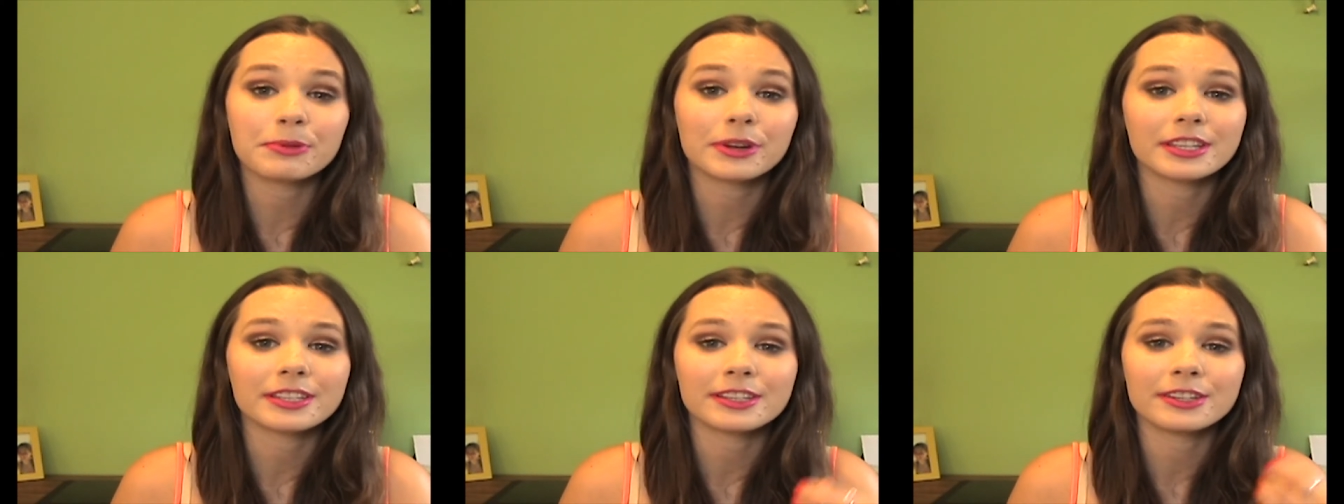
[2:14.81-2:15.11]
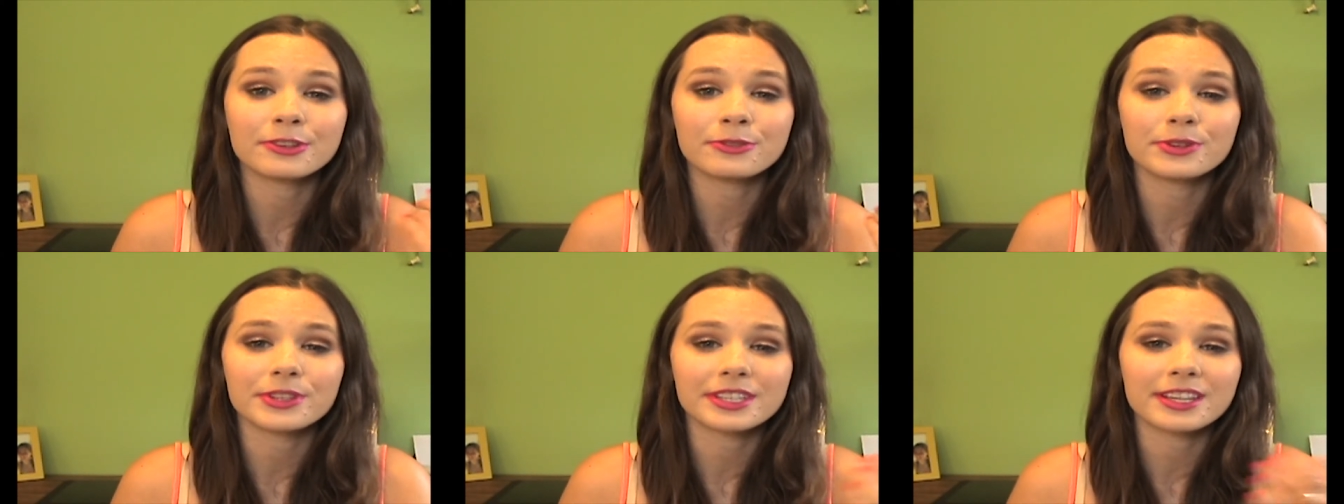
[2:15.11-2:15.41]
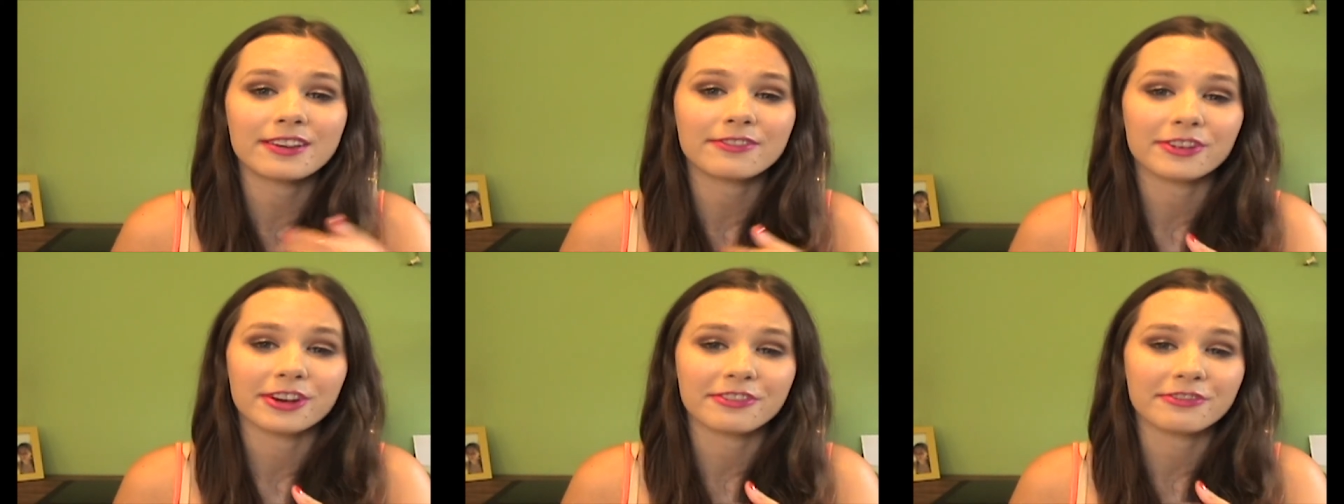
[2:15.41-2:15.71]
but it's a new
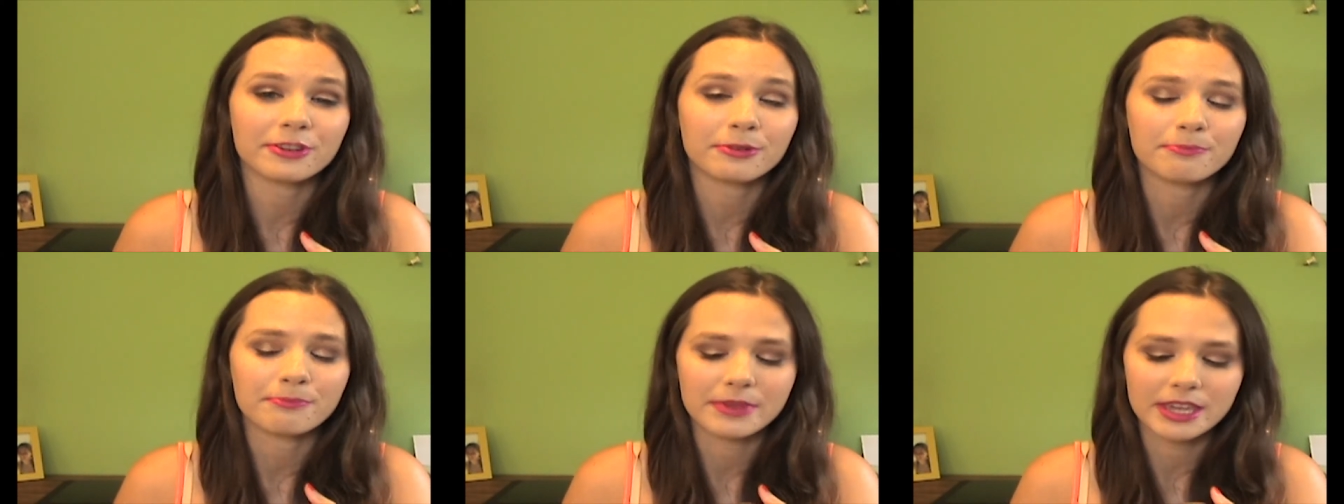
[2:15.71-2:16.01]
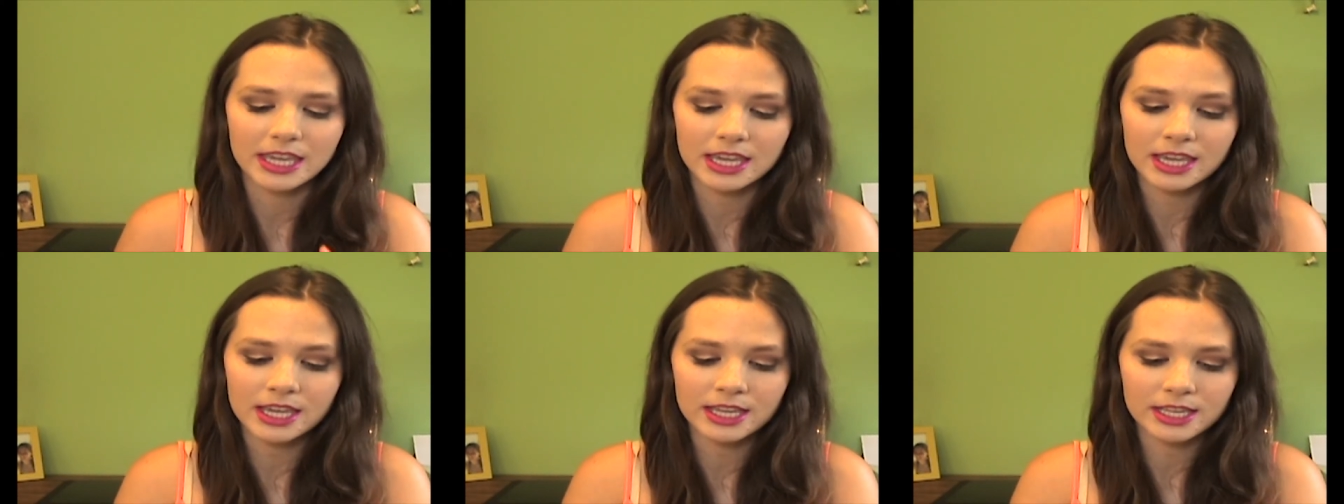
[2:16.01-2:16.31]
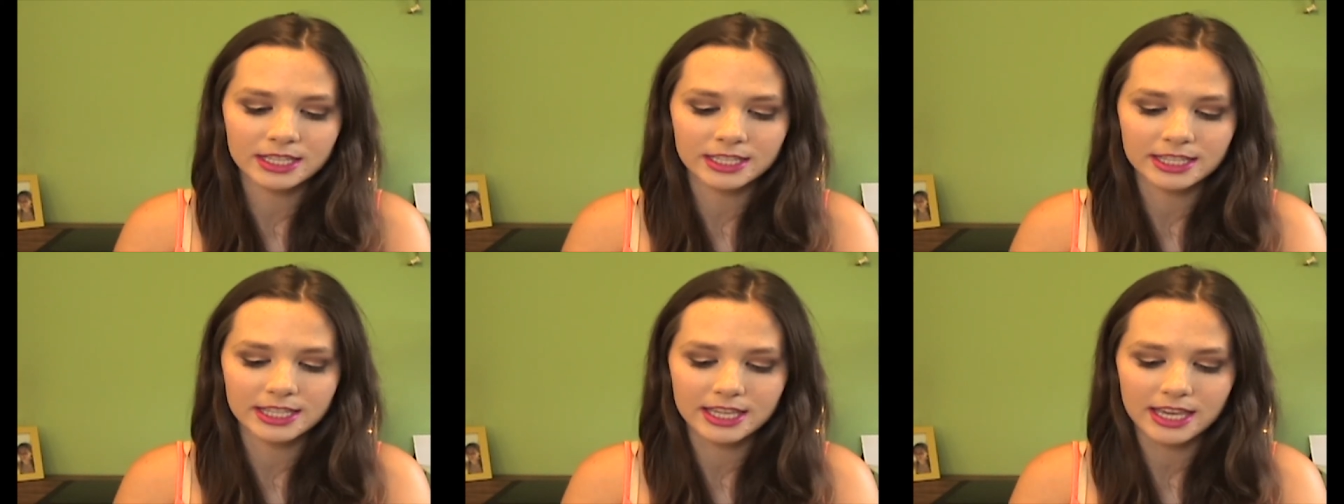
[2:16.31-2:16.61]
discovery for me,
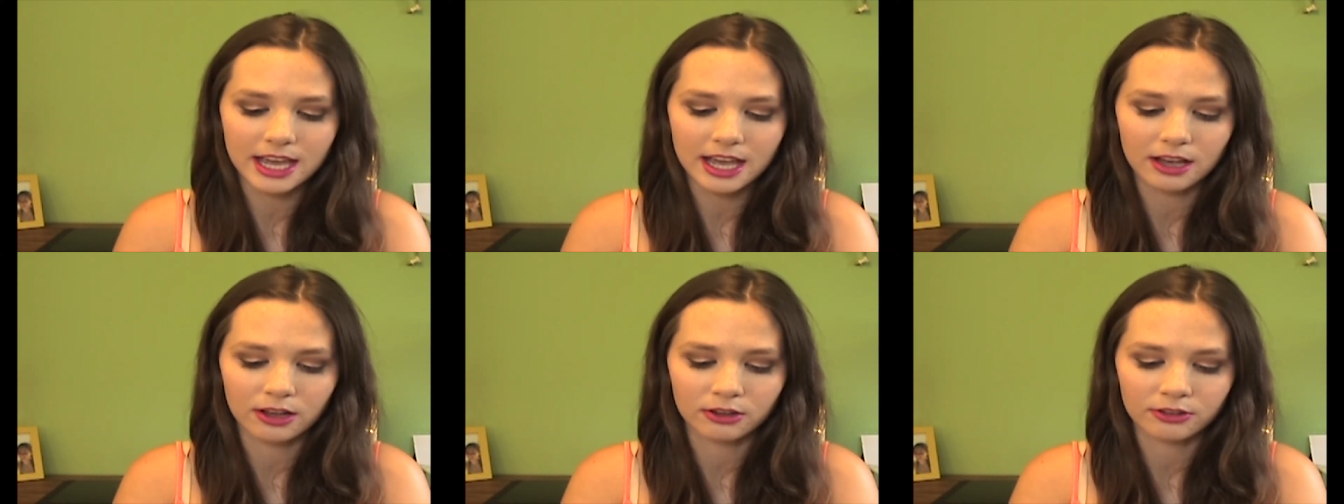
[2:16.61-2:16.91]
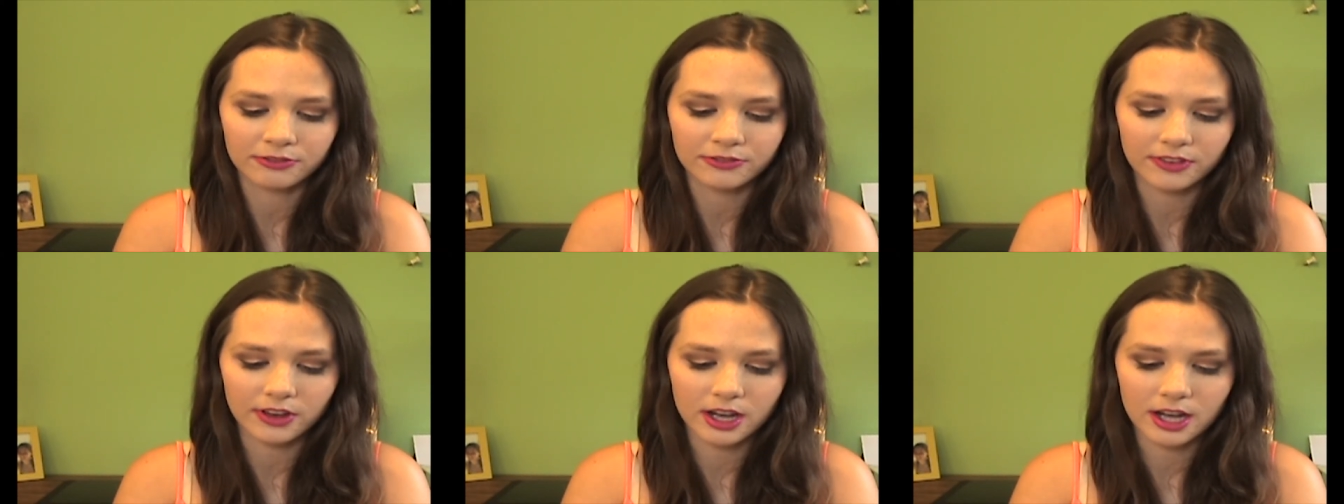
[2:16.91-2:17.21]
is the Elf